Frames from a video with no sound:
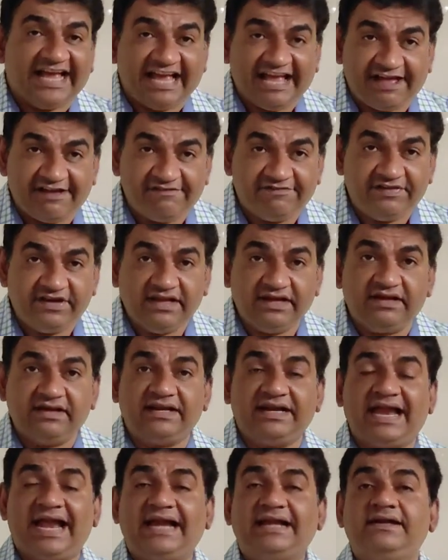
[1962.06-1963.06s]
every
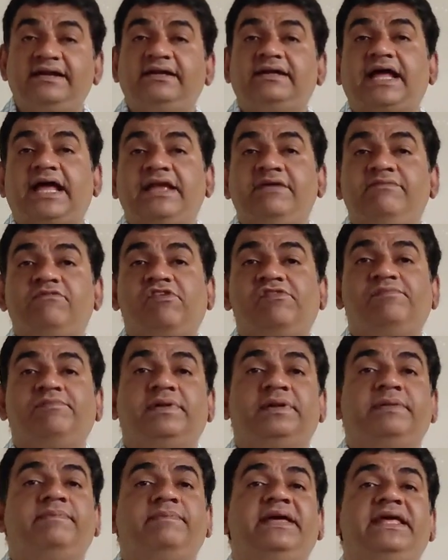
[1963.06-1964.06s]
year at the time of
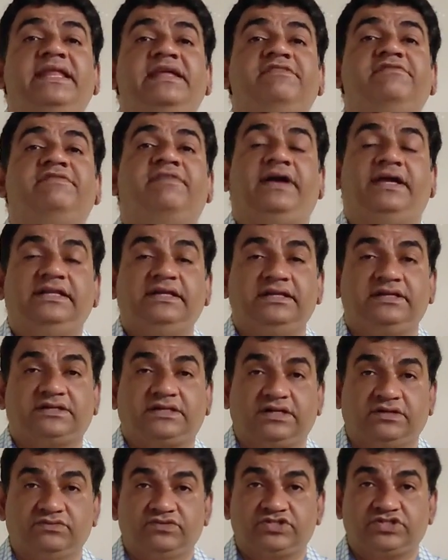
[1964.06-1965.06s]
preparing final
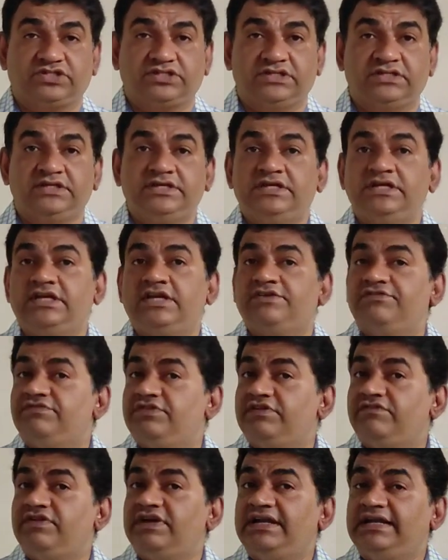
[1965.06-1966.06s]
accounts,
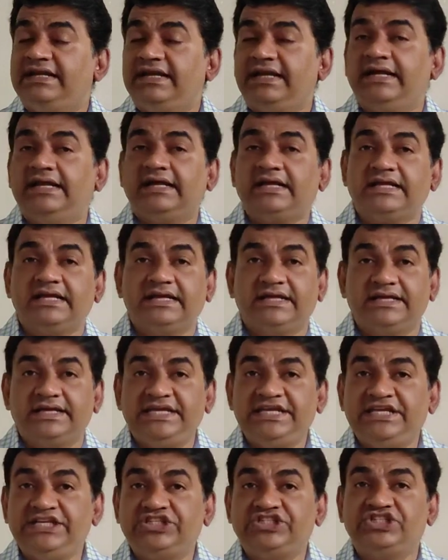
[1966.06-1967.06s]
we will deduct
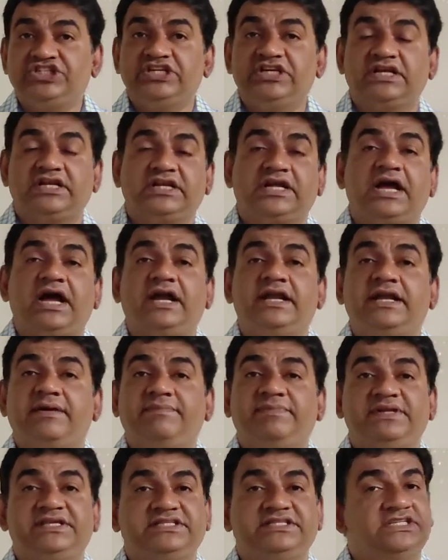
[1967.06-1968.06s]
each year card
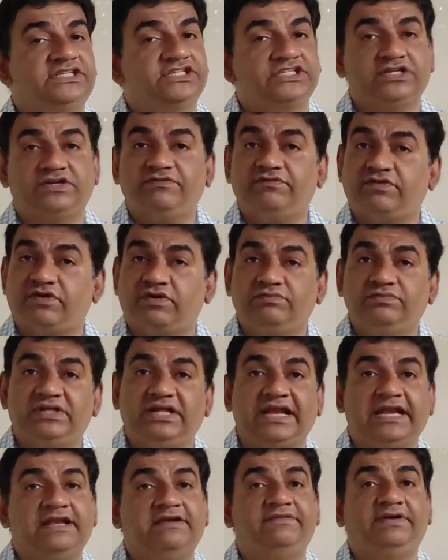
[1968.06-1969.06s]
depreciation from the
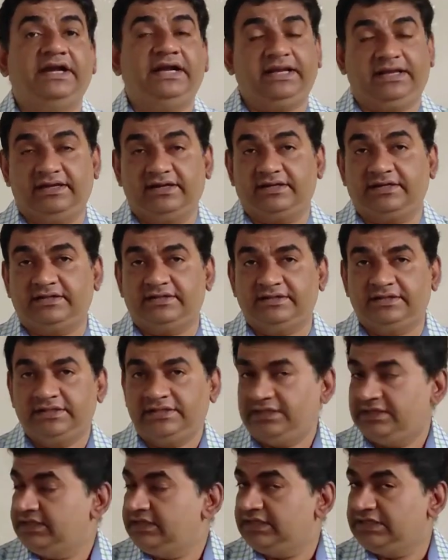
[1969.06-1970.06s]
relevant year.
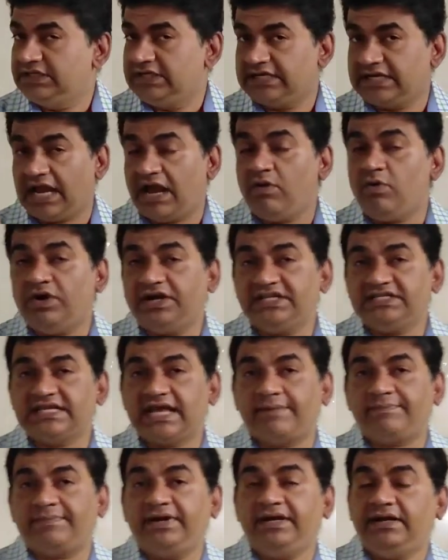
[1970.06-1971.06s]
Now what has
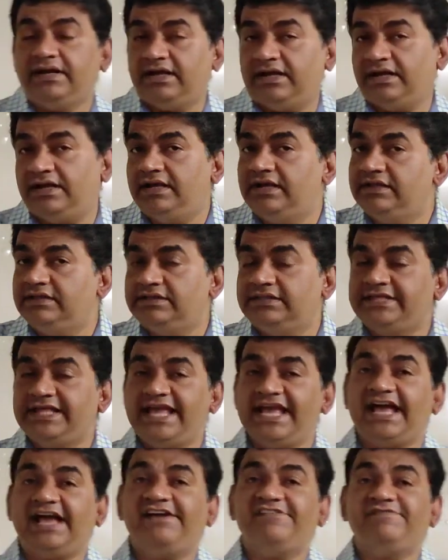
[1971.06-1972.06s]
happened? They
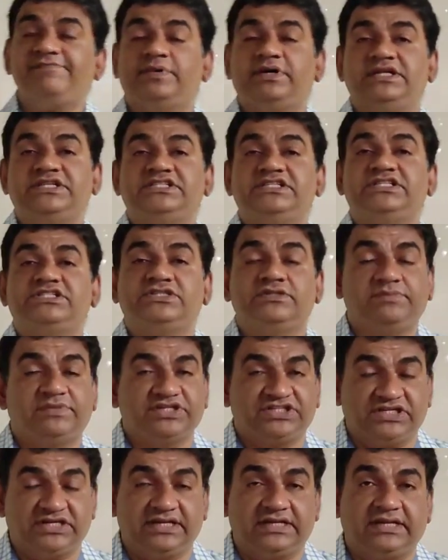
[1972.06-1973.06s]
have purchased a
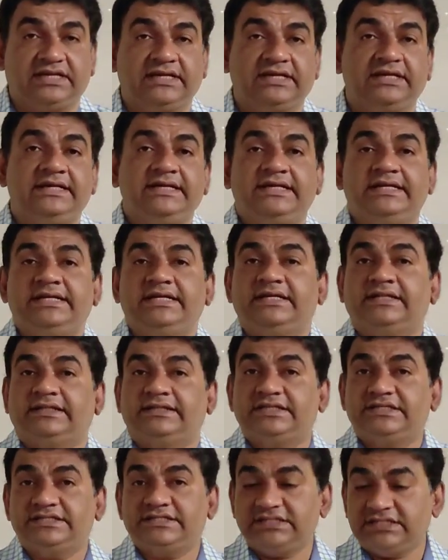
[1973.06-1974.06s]
machinery.
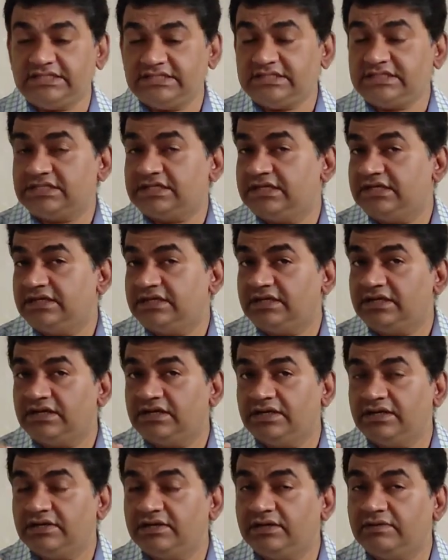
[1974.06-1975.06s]
This is
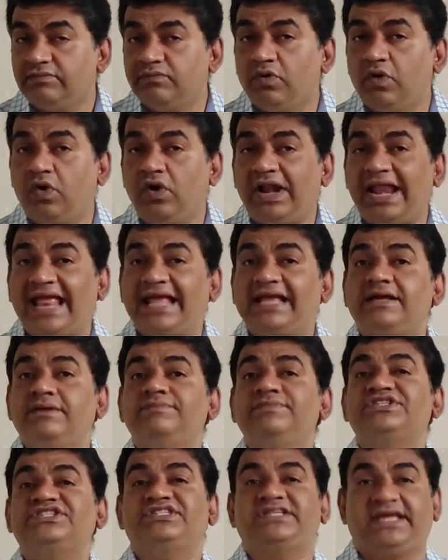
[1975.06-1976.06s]
more like a
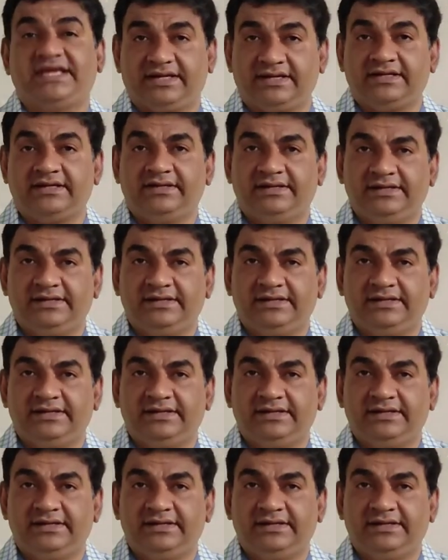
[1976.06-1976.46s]
mistake.